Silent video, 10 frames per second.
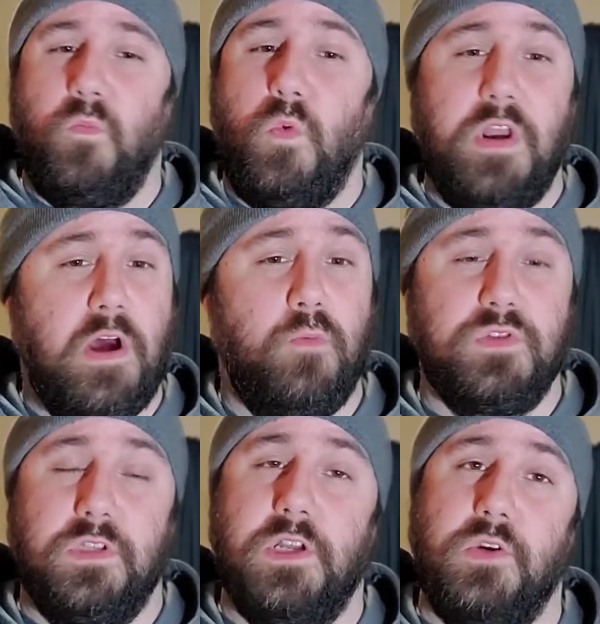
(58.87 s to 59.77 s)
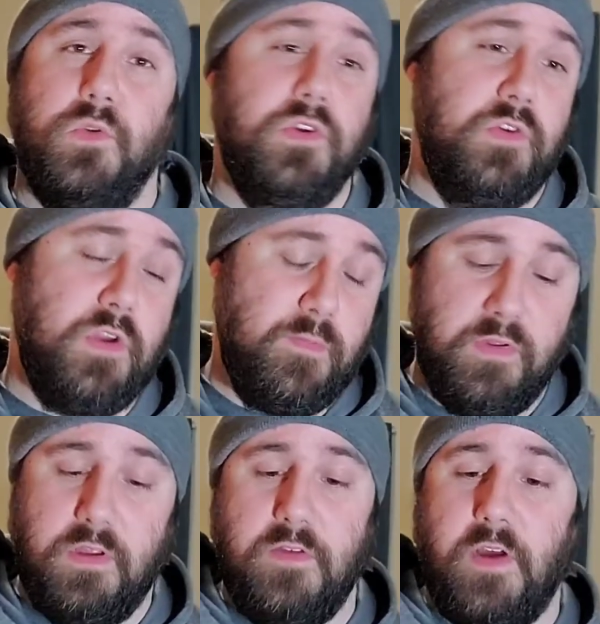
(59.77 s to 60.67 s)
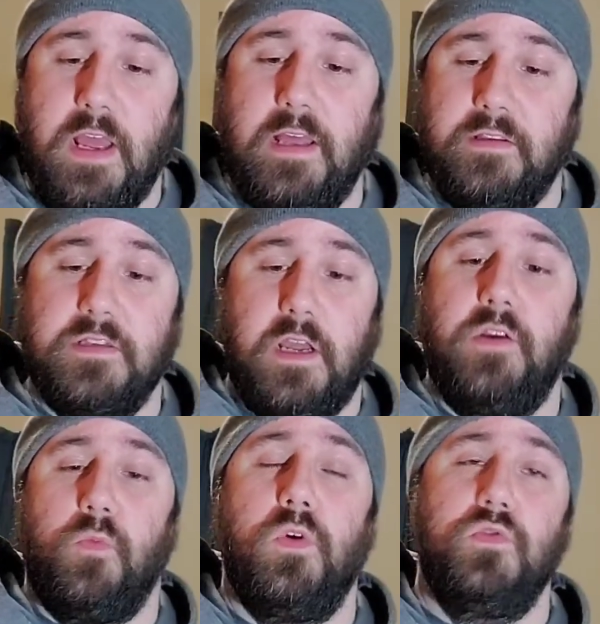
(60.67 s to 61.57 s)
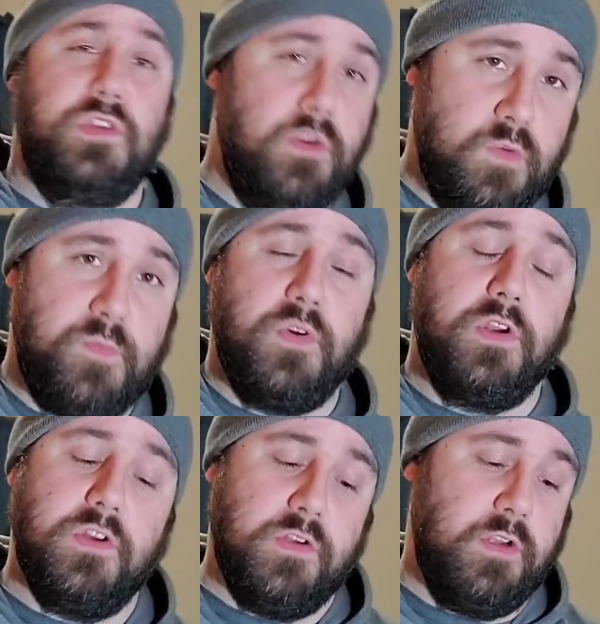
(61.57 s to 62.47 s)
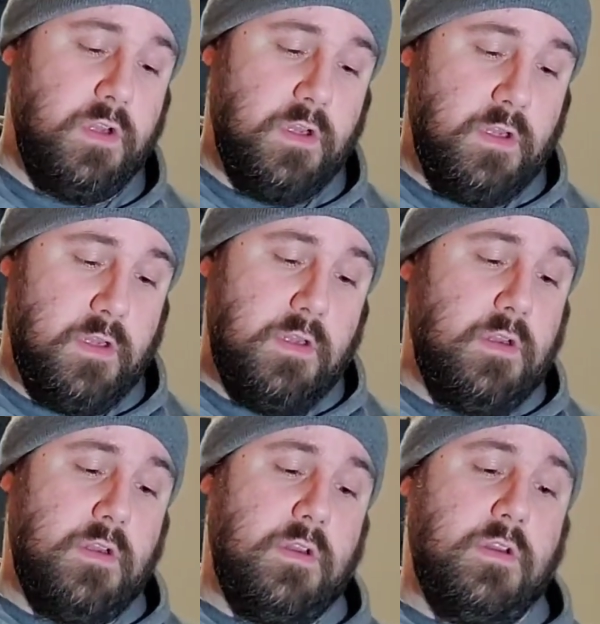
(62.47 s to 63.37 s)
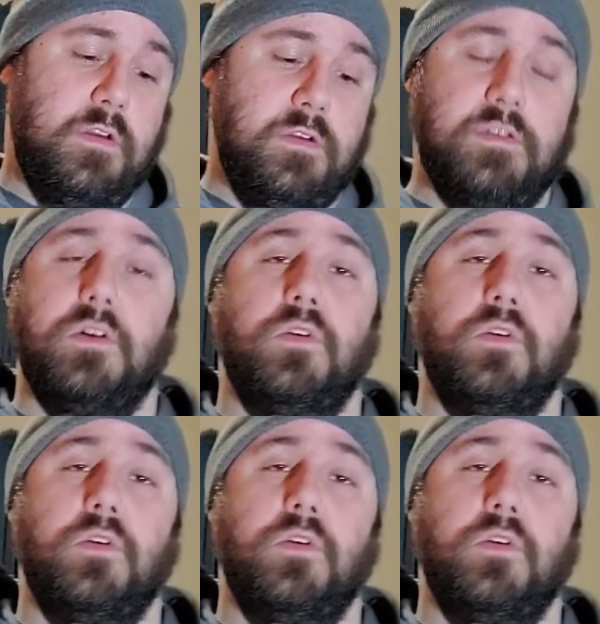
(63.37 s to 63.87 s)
when I was little, dude. I believe I had this kind of roast and it was pretty good. So